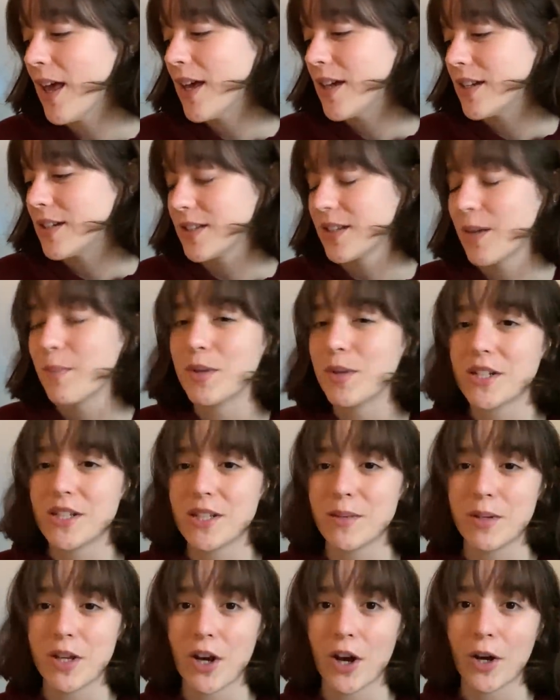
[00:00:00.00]
December
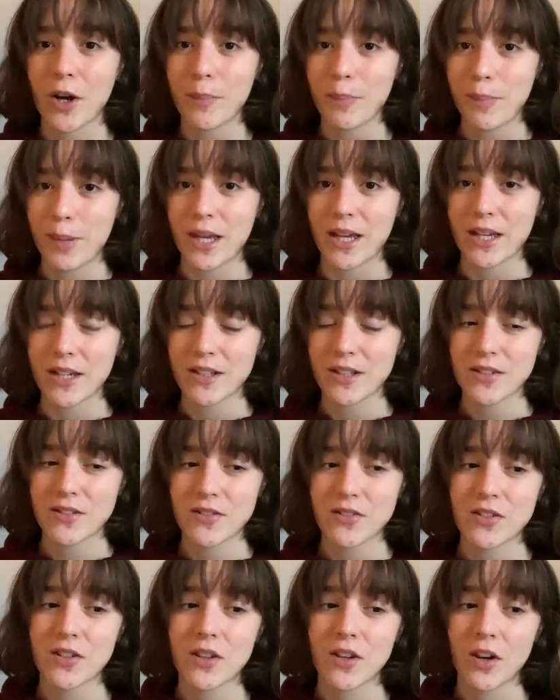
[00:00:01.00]
TBR
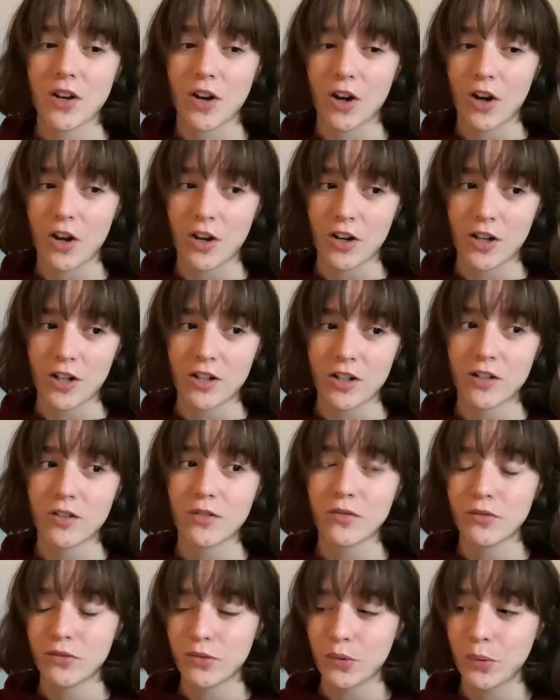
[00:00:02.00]
picks are
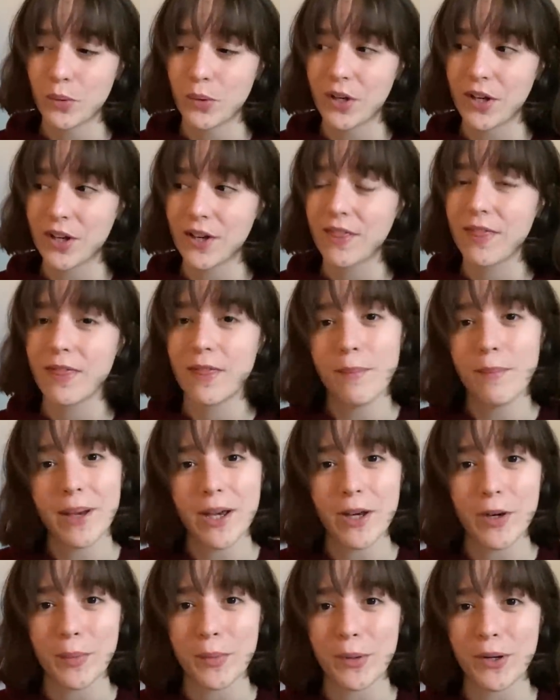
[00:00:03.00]
for the
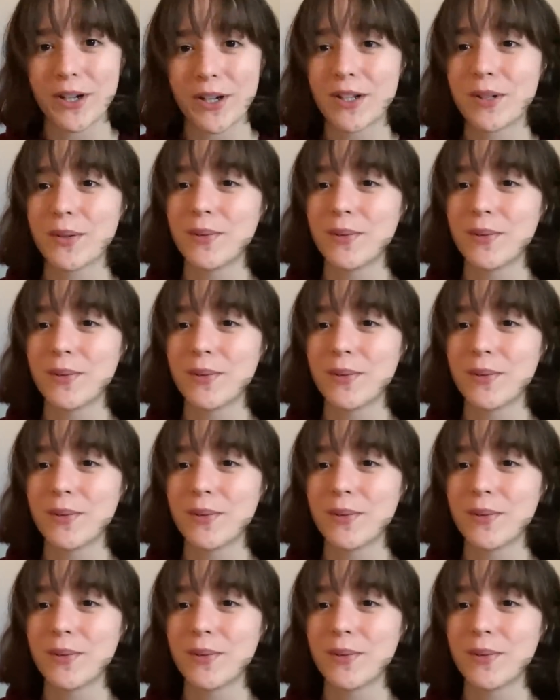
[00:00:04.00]
bingo board,